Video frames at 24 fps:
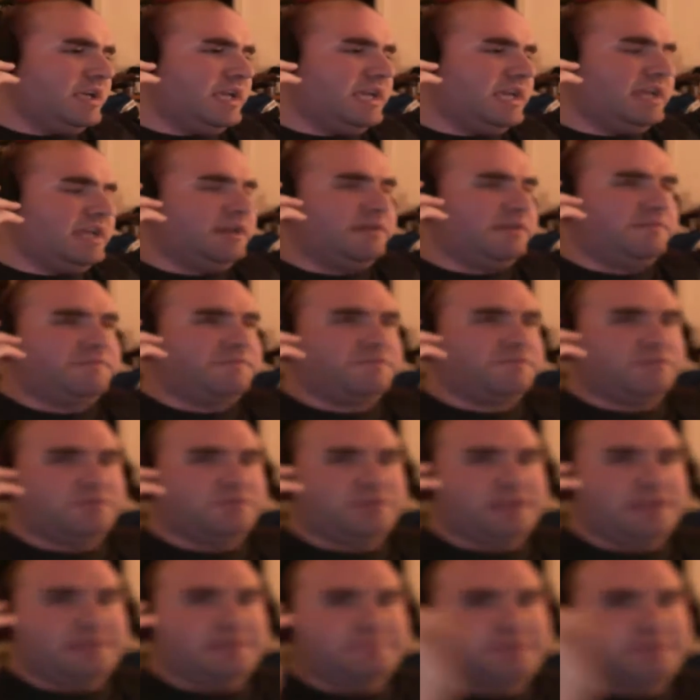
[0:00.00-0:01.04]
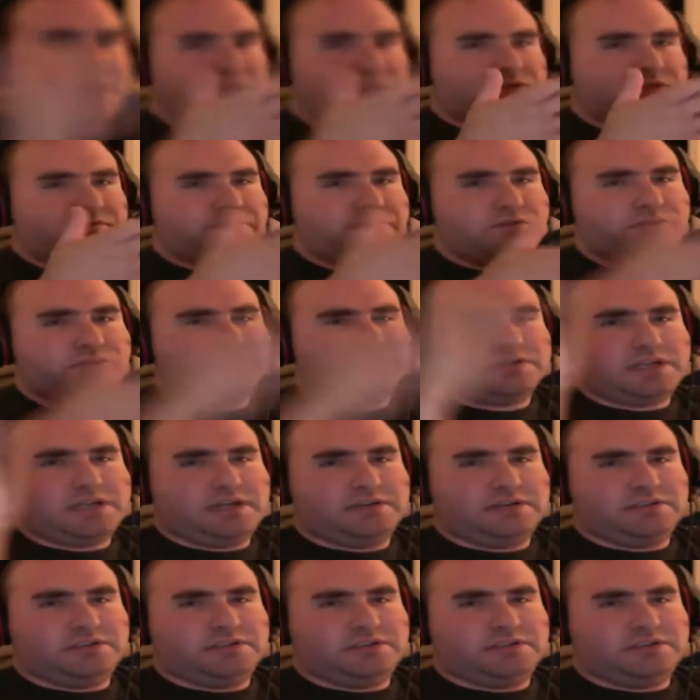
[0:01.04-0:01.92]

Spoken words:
And for the manga folks,